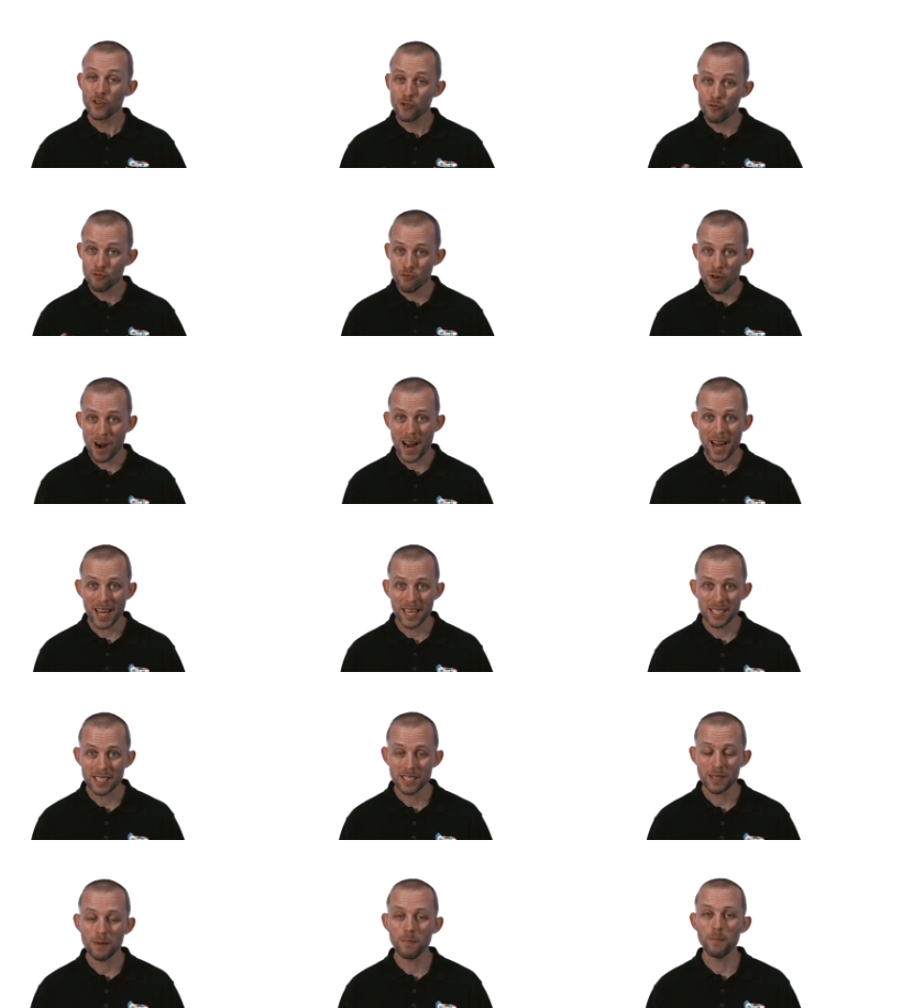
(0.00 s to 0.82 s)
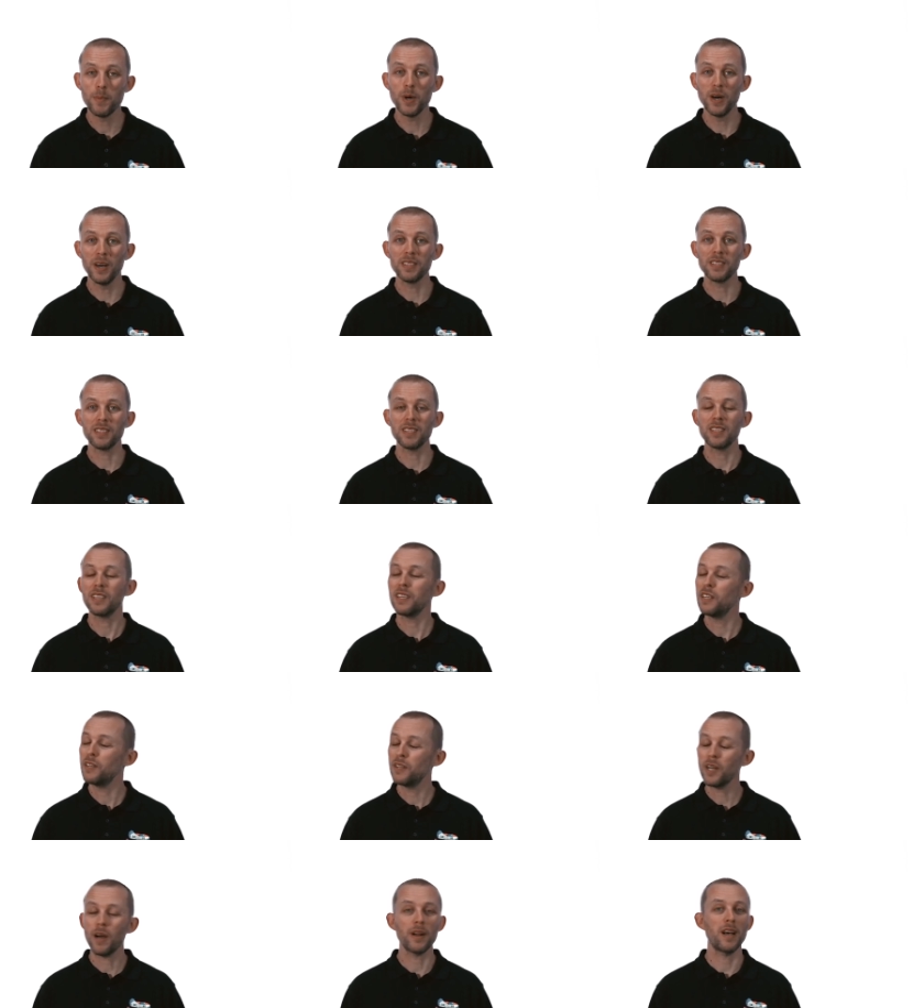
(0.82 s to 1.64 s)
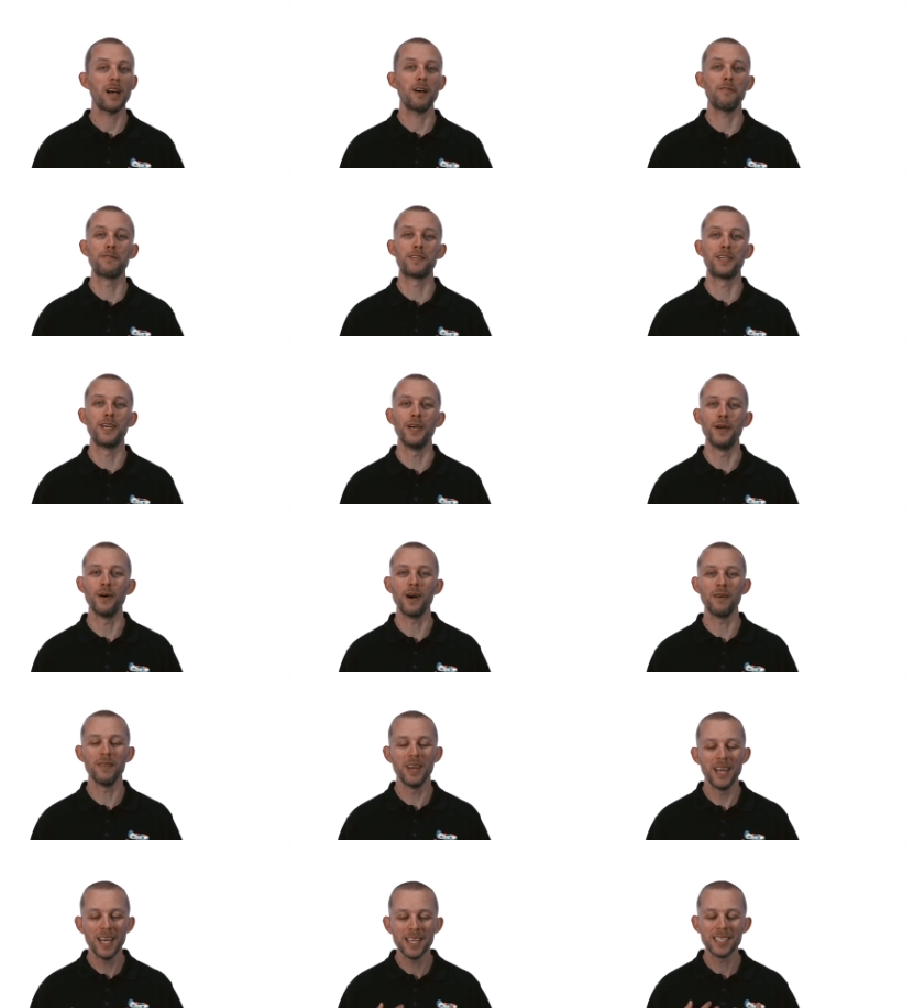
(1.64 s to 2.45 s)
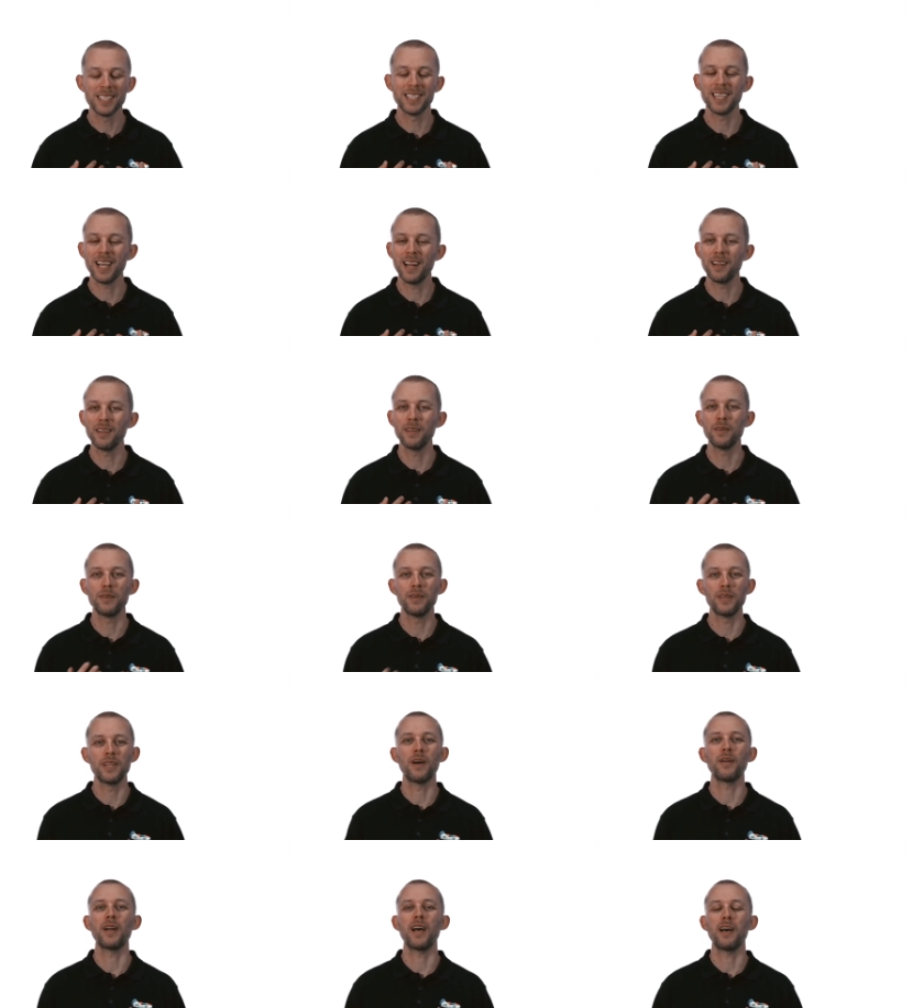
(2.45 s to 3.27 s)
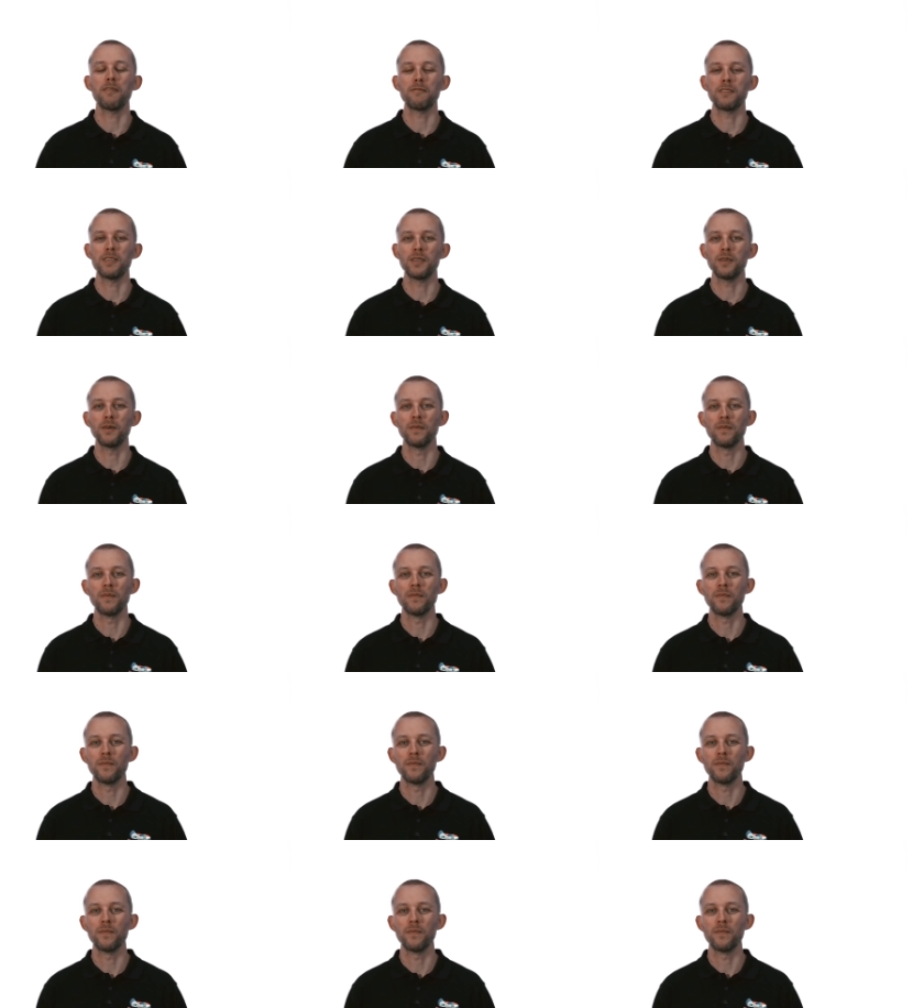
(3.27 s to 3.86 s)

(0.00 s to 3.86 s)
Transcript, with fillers: great, but you don't have to. I'm here to tell you, you don't have to.